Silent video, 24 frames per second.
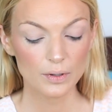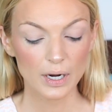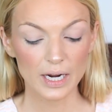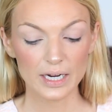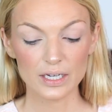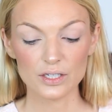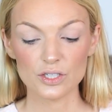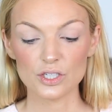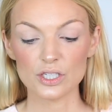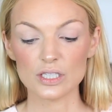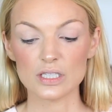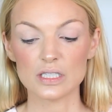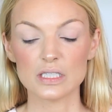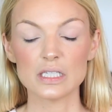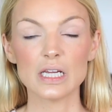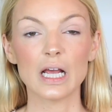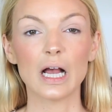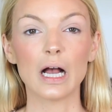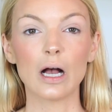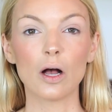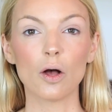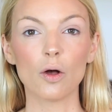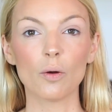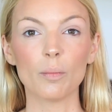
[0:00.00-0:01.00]
I can just
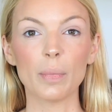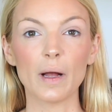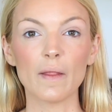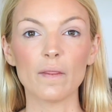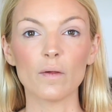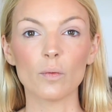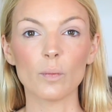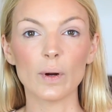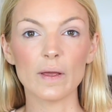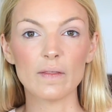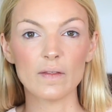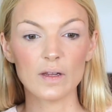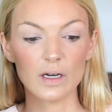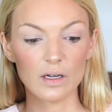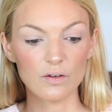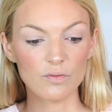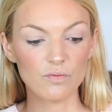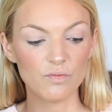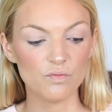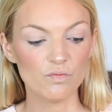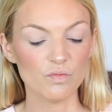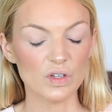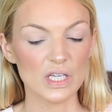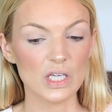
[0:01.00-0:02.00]
tell by the way that
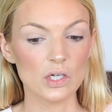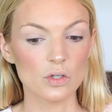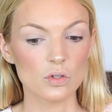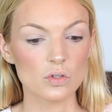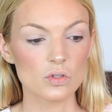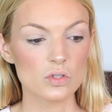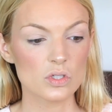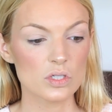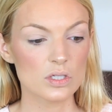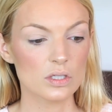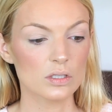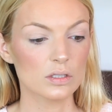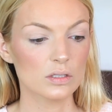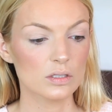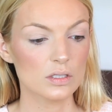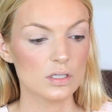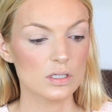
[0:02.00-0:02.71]
it feels.